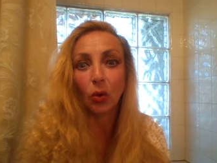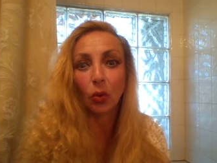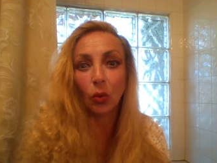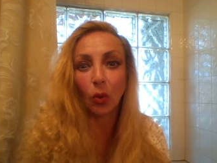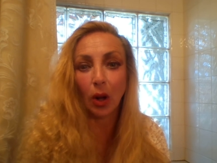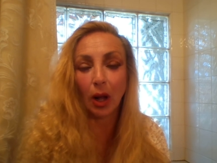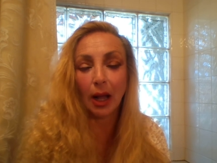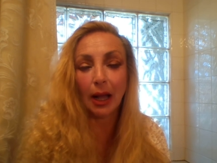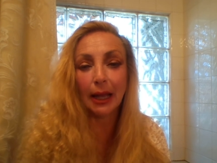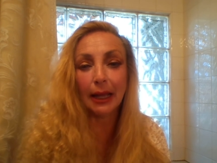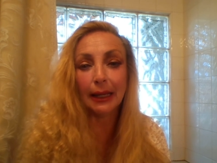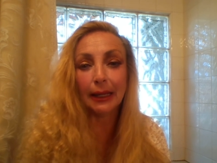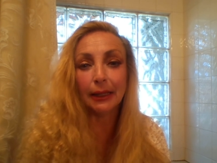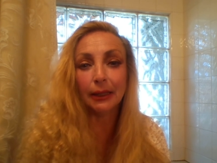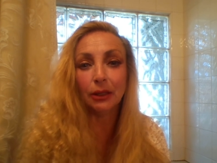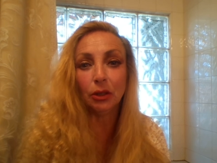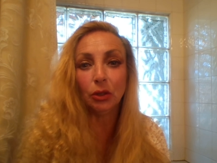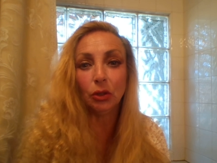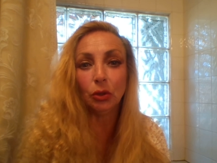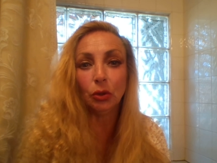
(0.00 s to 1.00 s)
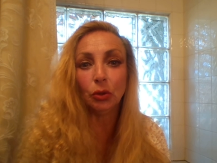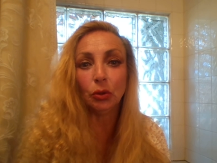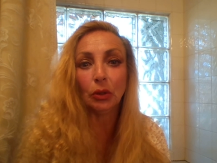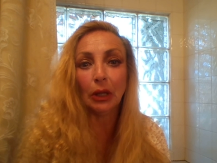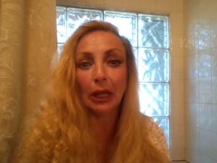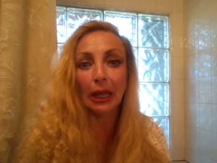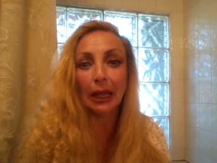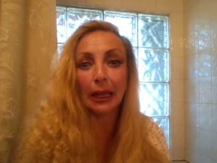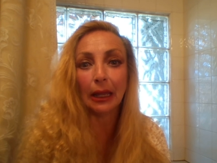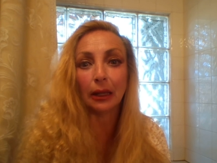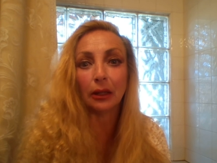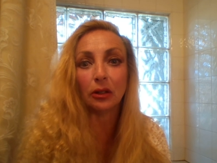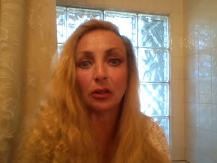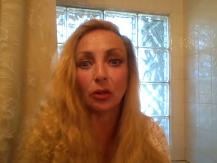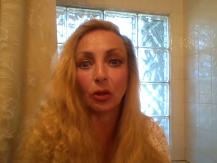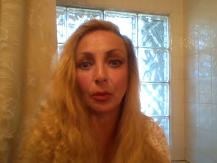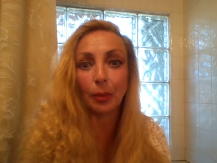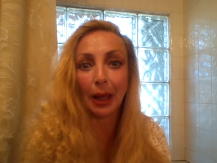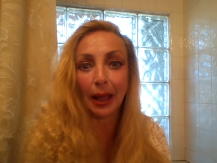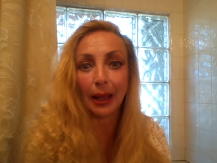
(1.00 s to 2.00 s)
why you can't
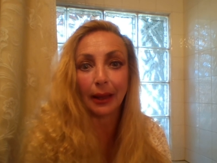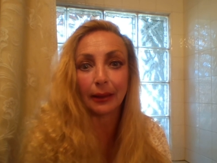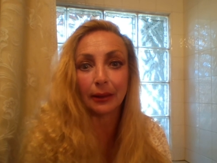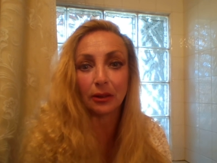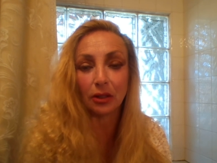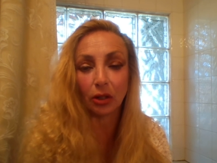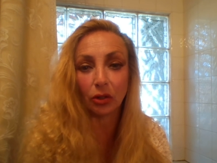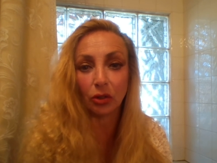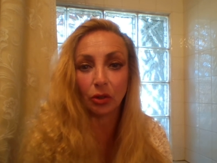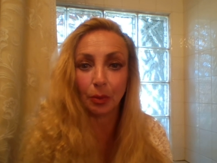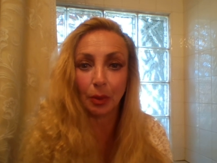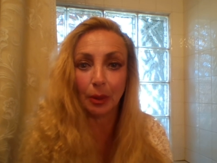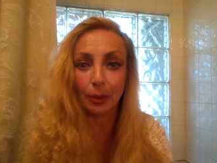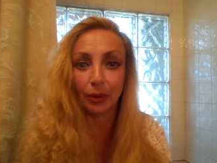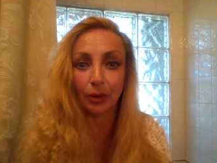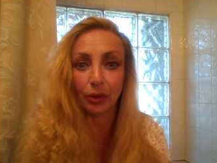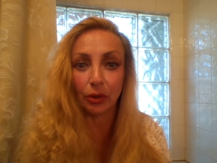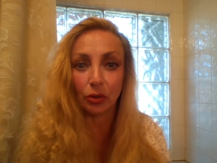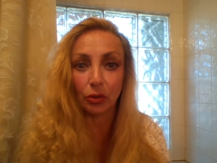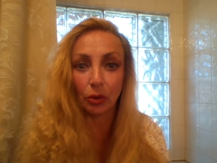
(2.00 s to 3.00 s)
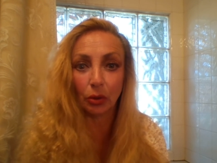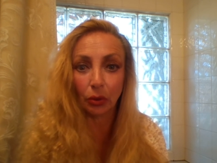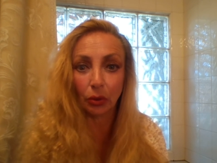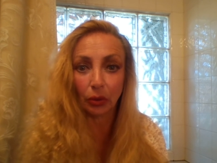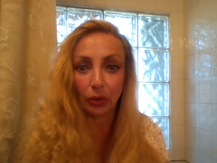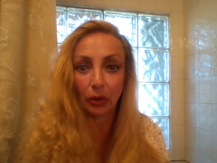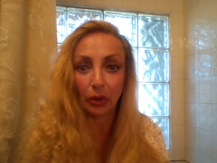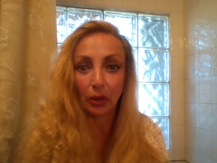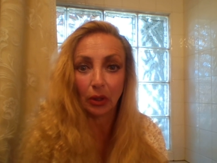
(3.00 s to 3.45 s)
go back and tell your people the truth.